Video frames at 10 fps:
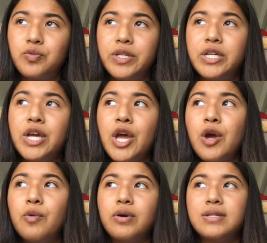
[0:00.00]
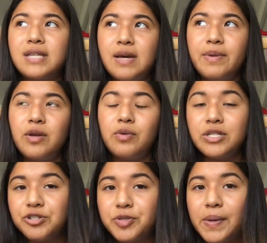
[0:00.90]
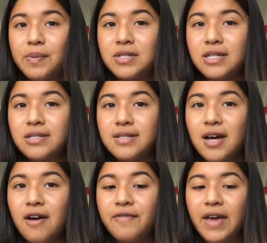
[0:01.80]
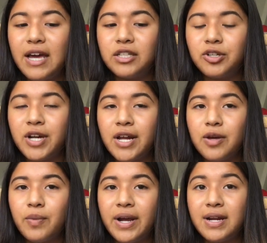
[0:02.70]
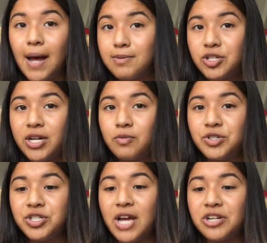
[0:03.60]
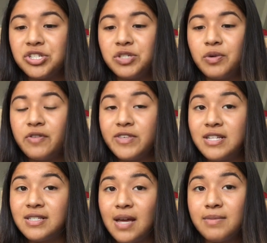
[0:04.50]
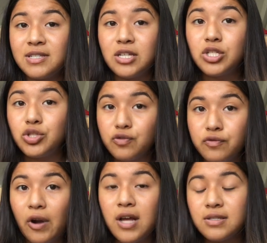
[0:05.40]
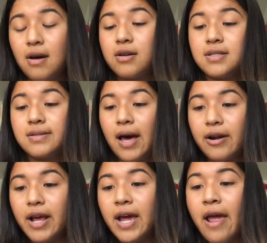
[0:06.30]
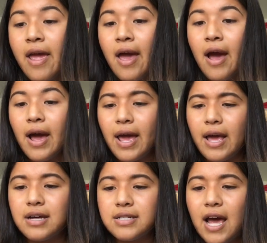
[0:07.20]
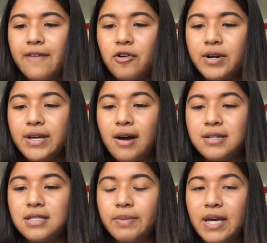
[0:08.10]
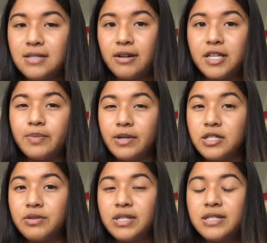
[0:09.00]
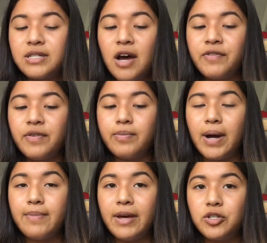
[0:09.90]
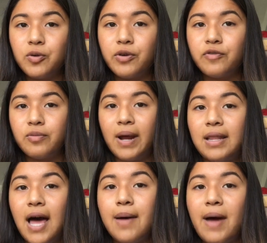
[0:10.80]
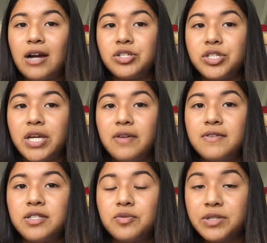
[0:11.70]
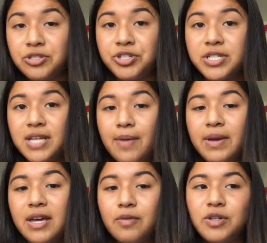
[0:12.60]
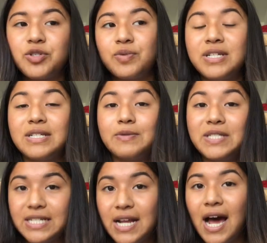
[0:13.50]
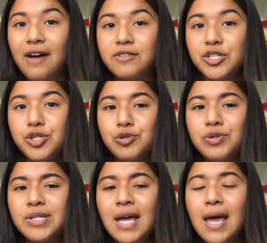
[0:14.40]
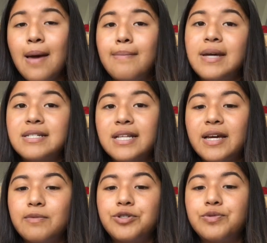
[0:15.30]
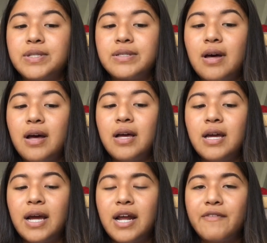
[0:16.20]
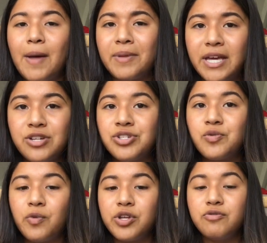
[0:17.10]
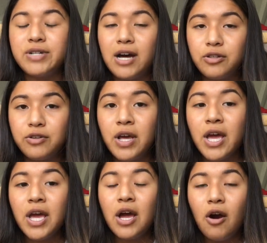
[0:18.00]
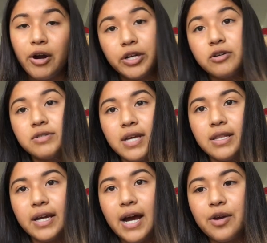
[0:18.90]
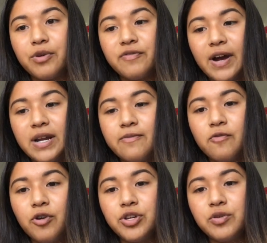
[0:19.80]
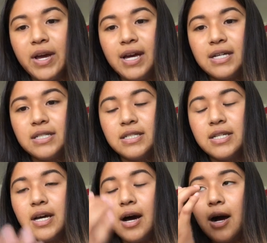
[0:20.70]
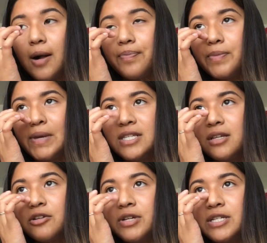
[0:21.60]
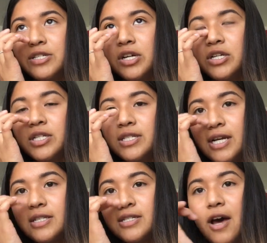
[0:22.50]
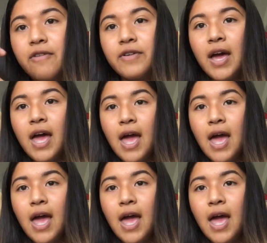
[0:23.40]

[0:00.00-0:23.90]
we will examine research papers and stuff and learn how to write an abstract, which is actually one of the assignments due for us on Saturday. And I've already gotten some hands-on experience with this stuff. My mentor for my lab actually gave us a research assignment in which we did have to use Mendeley, which was kind of an application where you download articles and they kind of refine them for you and makes it a little easier to cite stuff.